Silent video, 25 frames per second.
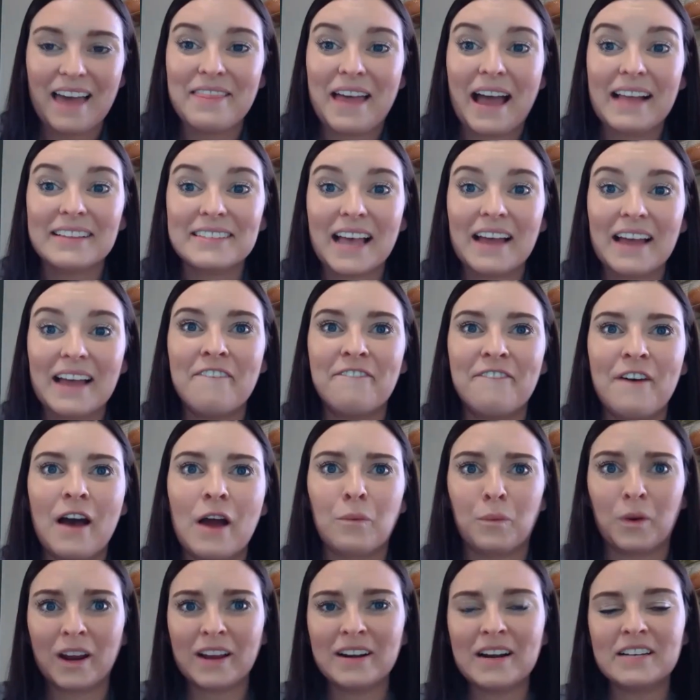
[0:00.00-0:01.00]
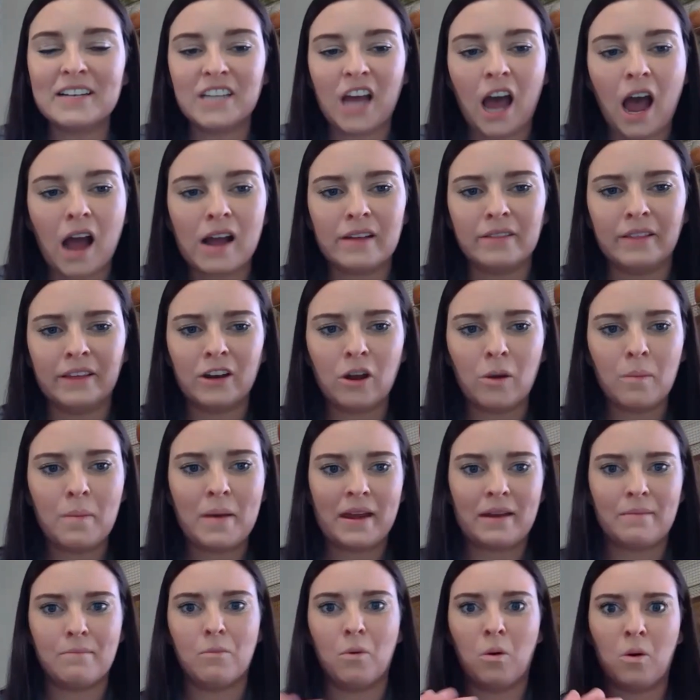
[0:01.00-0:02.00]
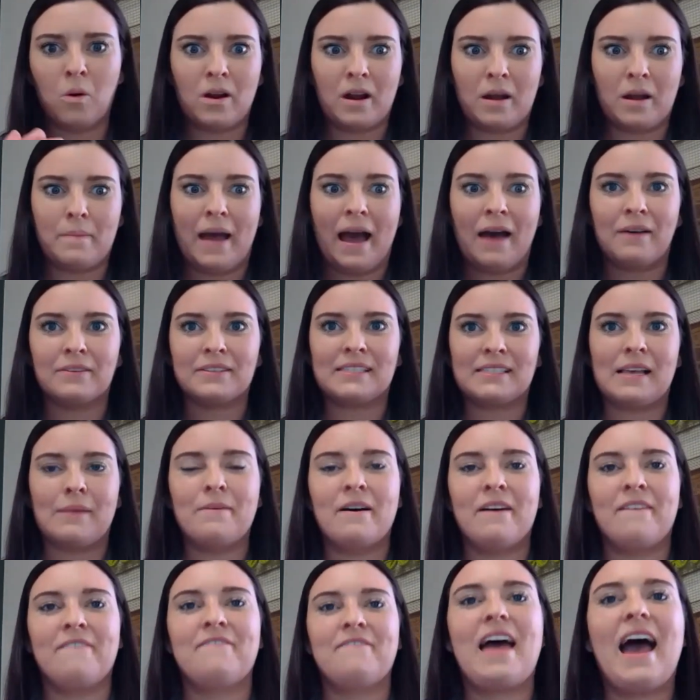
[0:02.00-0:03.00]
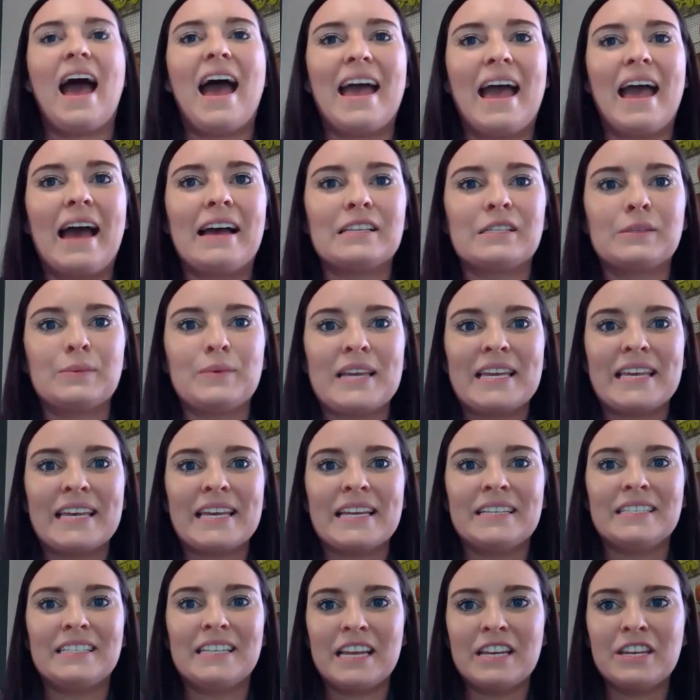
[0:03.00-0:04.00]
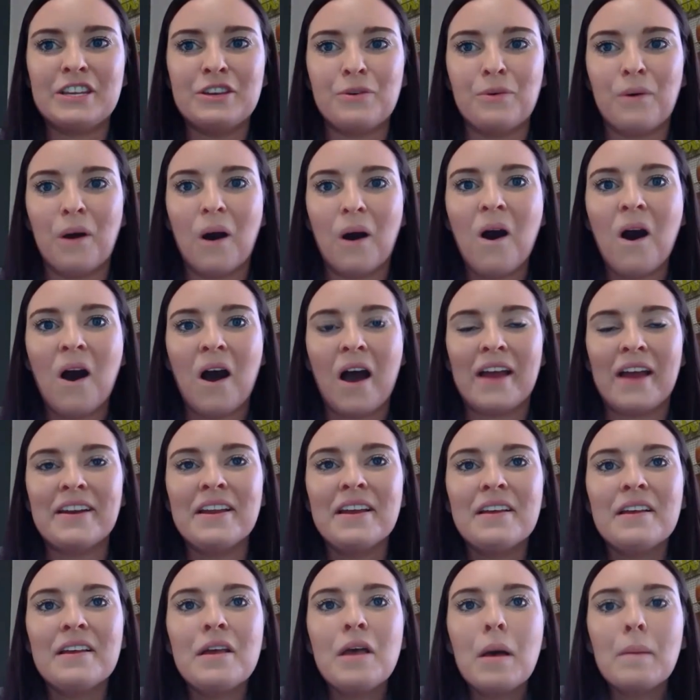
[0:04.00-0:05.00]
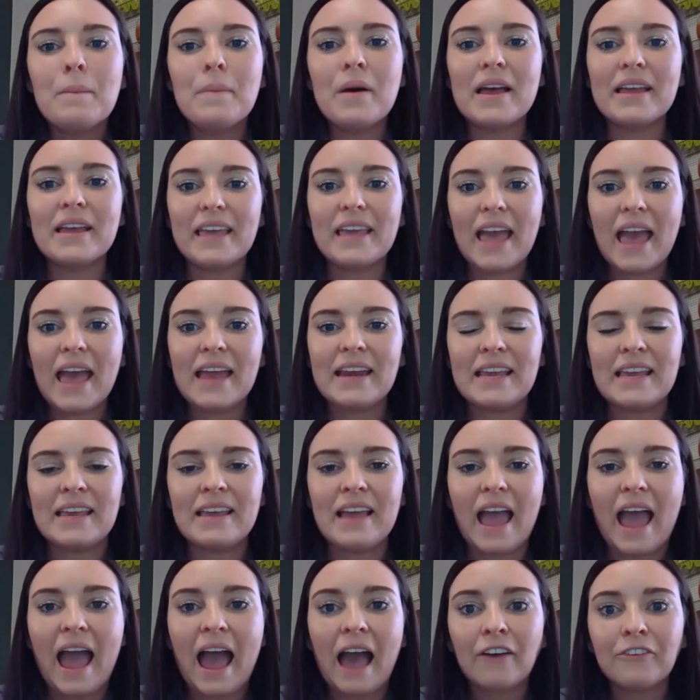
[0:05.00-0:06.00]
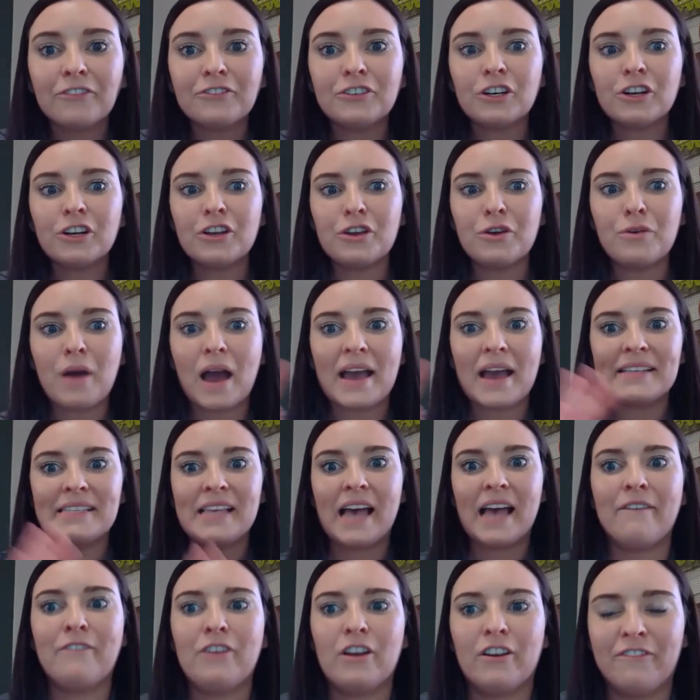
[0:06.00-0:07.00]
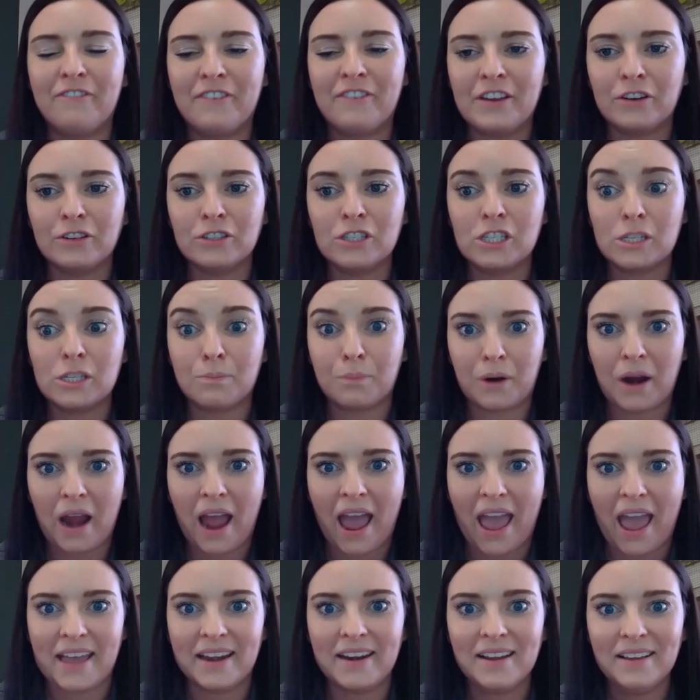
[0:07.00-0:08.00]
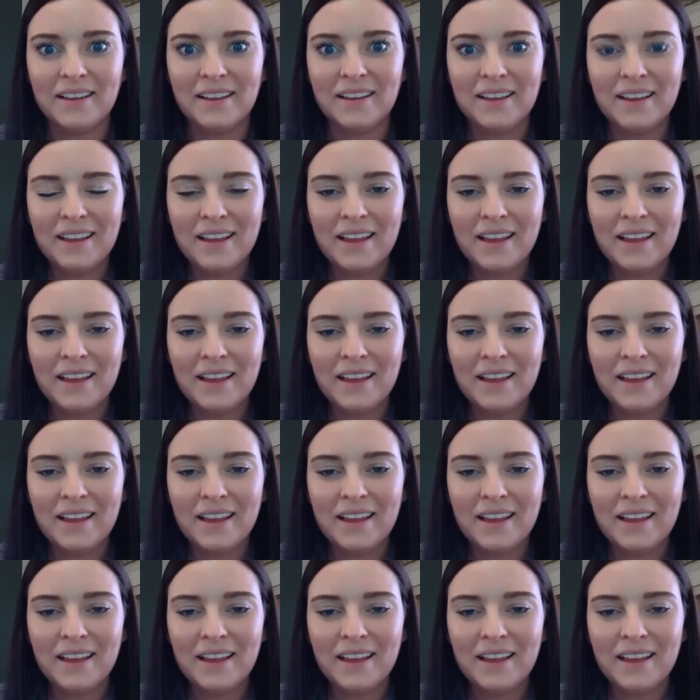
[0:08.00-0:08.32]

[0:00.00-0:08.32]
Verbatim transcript: that's kind of fun. We're going to talk a little bit more about some of that as we continue on. But Kenny, after you guys have your field sprayed